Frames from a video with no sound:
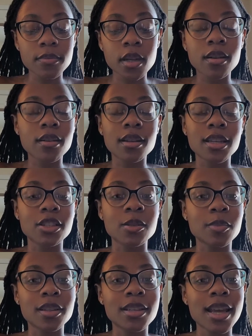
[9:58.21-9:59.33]
Not section,
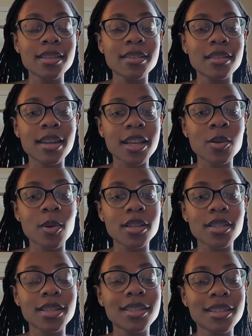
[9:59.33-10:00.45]
but
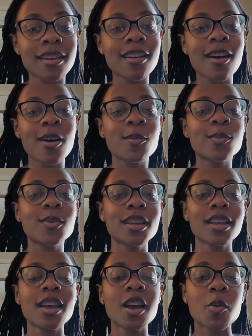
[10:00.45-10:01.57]
test-questions.com
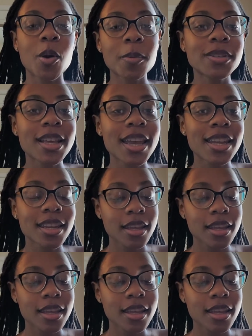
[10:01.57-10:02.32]
website.